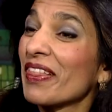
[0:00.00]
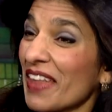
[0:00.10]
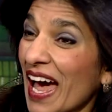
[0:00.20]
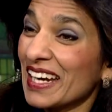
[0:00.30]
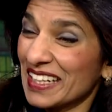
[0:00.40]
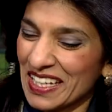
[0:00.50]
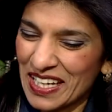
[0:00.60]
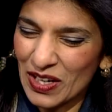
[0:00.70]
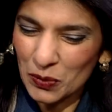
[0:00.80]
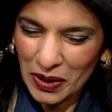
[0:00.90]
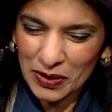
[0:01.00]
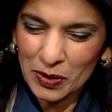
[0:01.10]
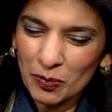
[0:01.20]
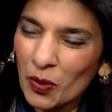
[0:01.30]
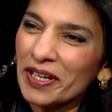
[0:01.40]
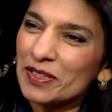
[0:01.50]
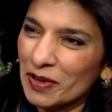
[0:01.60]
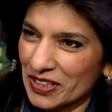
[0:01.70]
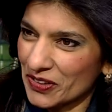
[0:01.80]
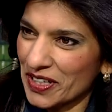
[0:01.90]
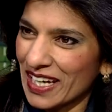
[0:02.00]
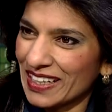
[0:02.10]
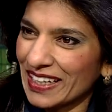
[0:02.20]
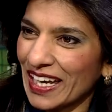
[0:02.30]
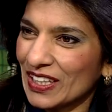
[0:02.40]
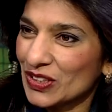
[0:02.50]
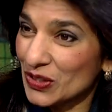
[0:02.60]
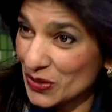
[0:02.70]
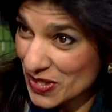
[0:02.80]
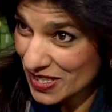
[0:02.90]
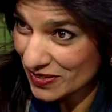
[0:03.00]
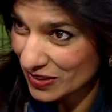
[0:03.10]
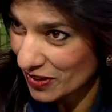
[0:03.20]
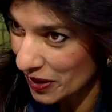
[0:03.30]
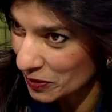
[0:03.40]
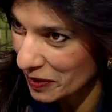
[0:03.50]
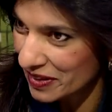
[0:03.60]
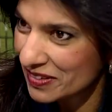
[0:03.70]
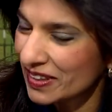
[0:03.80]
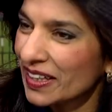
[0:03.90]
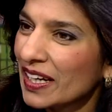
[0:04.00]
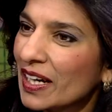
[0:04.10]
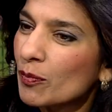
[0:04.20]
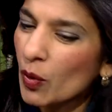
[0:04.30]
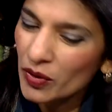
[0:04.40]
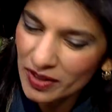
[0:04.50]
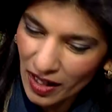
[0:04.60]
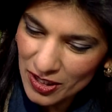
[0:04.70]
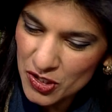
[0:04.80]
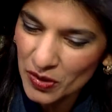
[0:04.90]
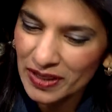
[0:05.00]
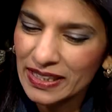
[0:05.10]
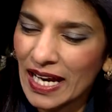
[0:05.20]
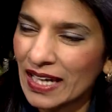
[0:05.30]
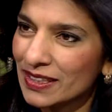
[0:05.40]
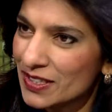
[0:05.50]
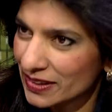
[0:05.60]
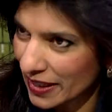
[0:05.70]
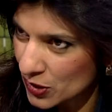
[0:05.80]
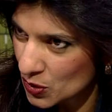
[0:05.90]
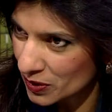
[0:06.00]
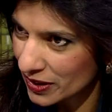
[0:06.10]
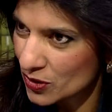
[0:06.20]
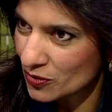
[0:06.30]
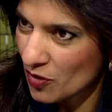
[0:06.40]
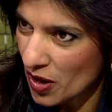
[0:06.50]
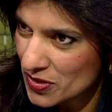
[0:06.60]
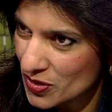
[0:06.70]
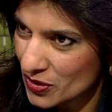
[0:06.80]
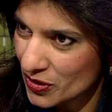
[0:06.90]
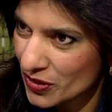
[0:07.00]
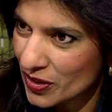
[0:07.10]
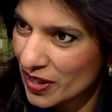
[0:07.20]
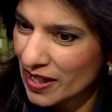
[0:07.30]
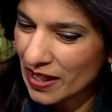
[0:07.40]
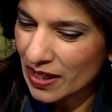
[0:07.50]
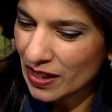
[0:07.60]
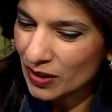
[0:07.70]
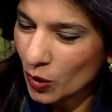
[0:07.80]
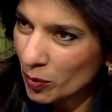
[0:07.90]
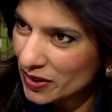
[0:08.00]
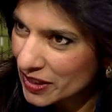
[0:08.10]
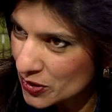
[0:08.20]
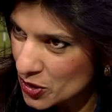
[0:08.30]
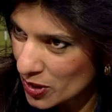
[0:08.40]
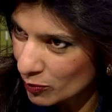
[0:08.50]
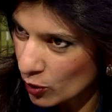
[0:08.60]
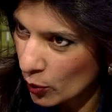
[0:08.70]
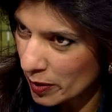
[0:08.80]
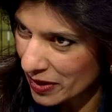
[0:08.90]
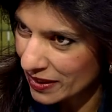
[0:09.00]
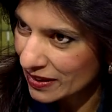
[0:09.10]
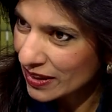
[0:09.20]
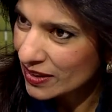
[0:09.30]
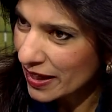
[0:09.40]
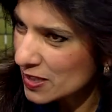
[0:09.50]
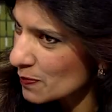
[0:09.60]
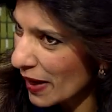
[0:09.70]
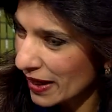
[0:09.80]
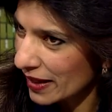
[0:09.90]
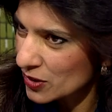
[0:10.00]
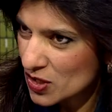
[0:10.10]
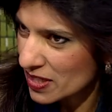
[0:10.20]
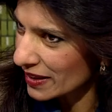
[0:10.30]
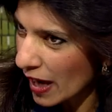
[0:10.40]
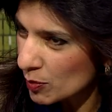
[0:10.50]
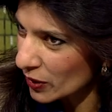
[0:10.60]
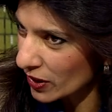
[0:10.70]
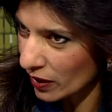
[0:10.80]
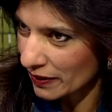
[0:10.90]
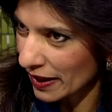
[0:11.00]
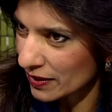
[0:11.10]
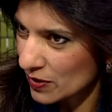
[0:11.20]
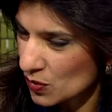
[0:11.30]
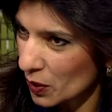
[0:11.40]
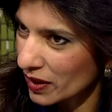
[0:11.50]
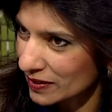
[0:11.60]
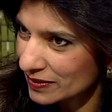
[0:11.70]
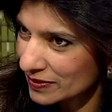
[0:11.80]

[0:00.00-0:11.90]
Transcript: that and one other point about creating a conducive environment, mm-hmm. both culturally and intellectually, to foster mm-hmm. Global leadership for women. Mm-hmm. Just elaborate on that as well.